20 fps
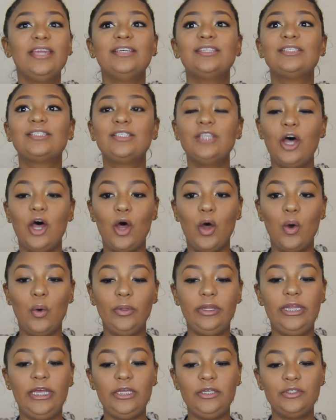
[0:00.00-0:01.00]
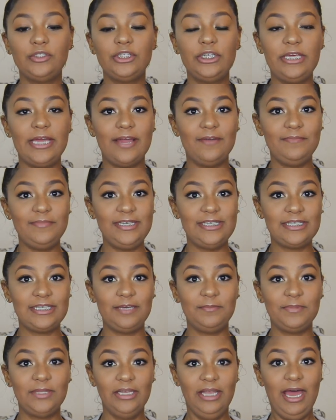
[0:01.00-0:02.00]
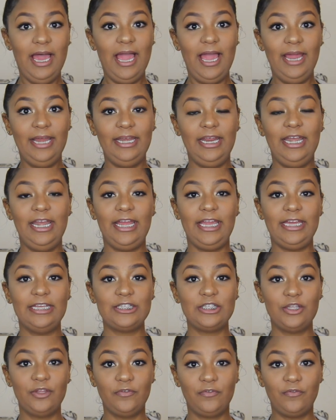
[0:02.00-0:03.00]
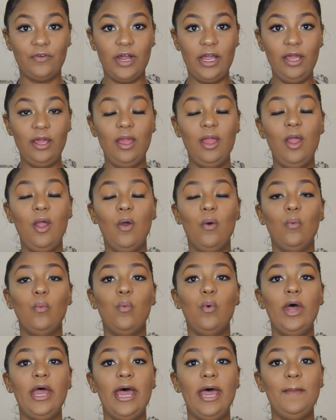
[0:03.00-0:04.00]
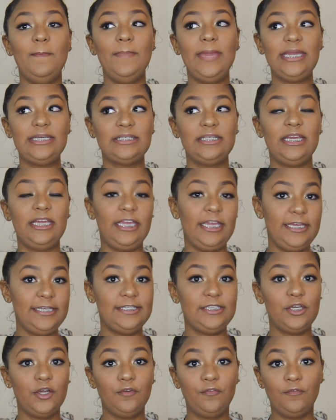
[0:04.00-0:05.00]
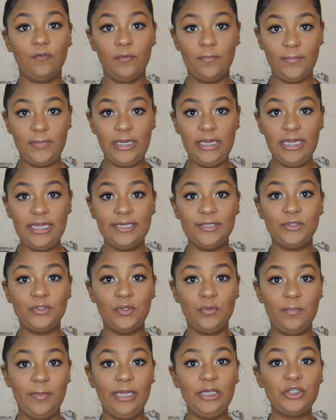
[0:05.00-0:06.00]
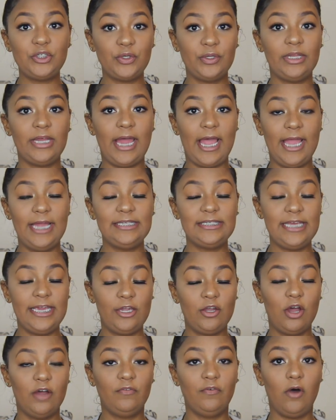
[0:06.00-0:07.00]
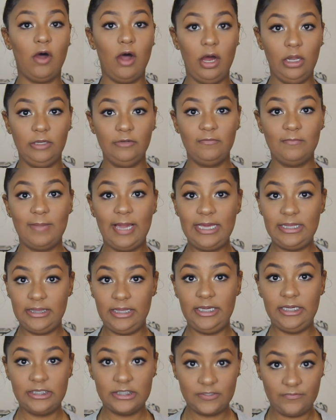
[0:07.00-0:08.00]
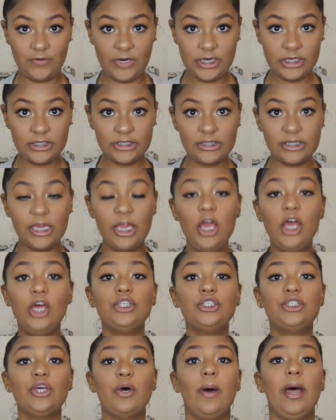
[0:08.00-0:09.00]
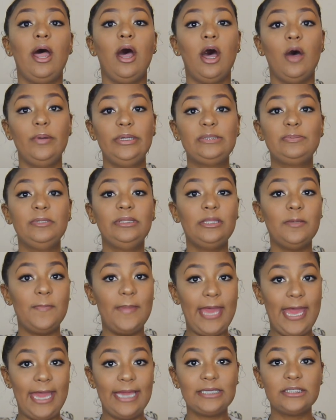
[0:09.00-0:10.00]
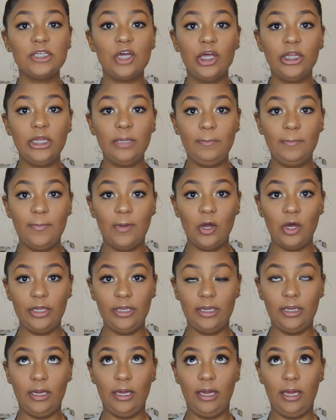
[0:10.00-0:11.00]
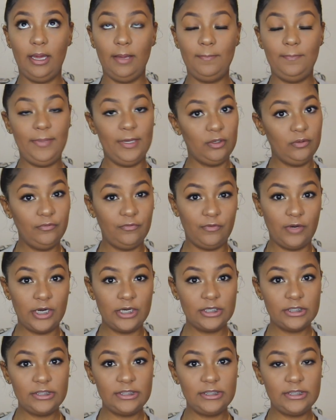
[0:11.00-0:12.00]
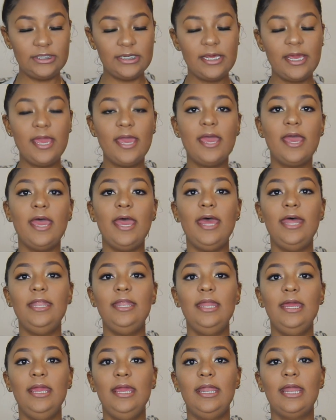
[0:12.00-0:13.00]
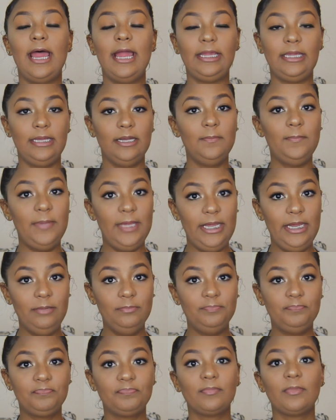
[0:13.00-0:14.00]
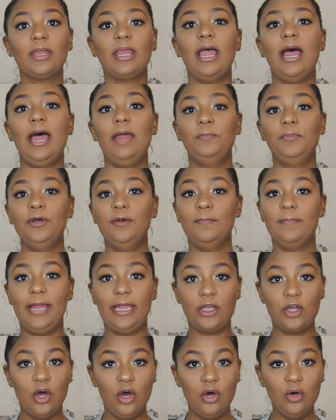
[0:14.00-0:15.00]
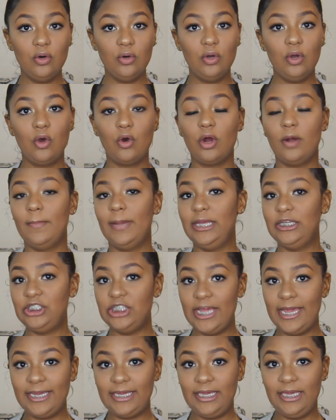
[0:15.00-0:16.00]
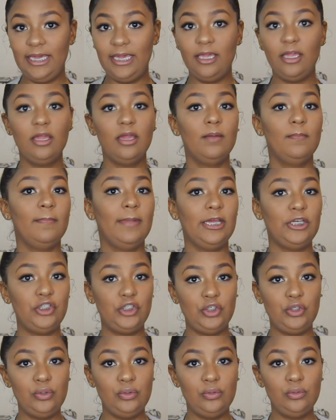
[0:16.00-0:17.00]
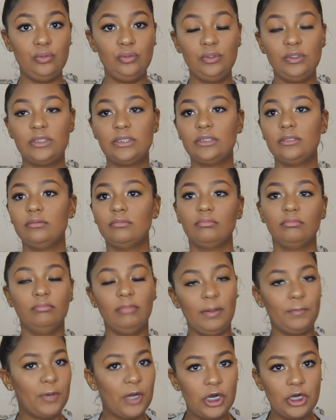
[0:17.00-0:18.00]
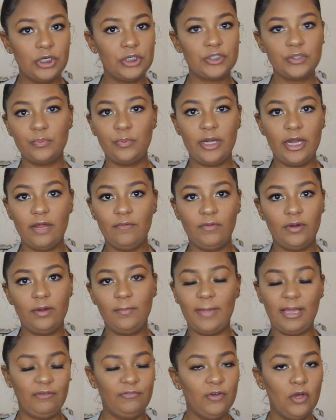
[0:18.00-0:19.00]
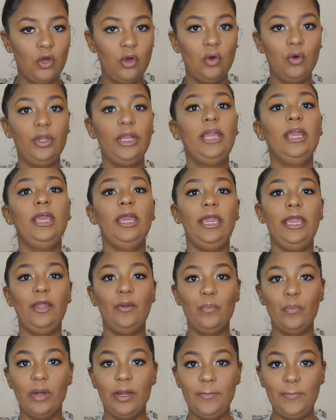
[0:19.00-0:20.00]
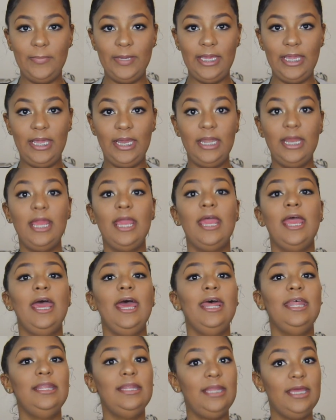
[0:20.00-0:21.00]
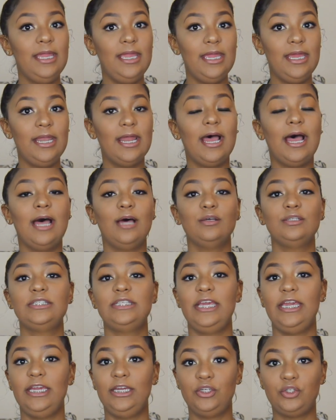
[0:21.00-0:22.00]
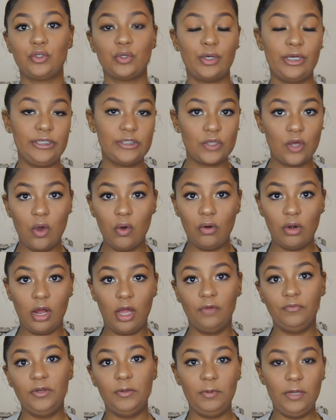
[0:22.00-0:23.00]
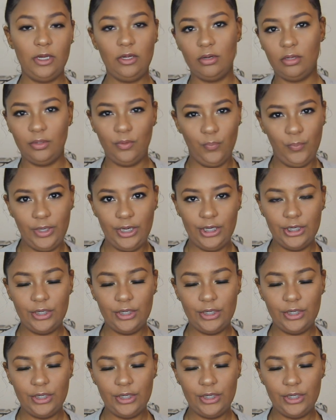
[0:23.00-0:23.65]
So they usually have me skip the line and I get to the front. What makes it easier for me is to make sure that I take off all of my things first. So I always put the bags on the belt first, and then I get a bin. I put my coat or my jacket, my shoes, my purse, whatever, my phone in one bin, and then I'll take Troy's coat off depending on the